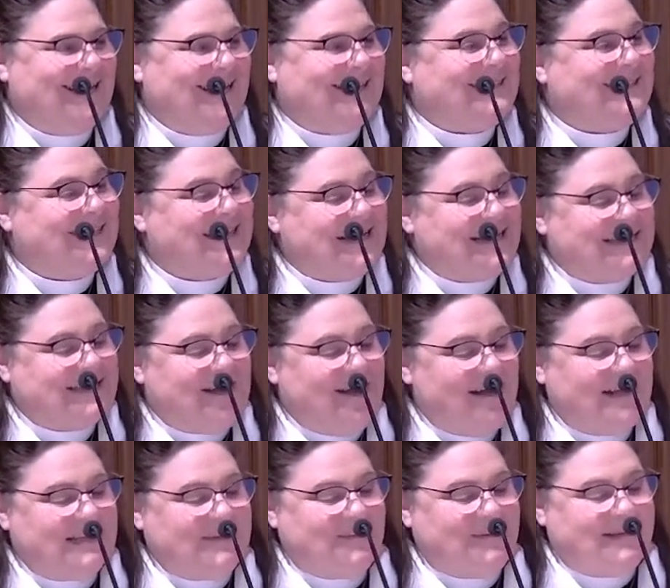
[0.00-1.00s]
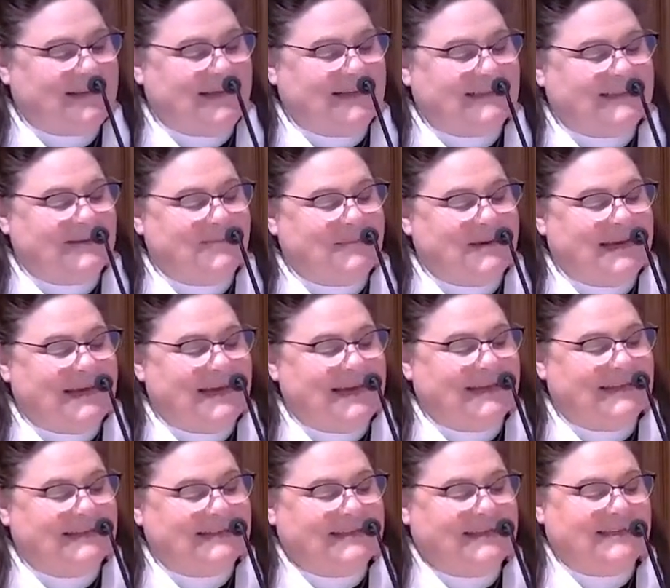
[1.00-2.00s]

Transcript: As today's gospel lesson begins,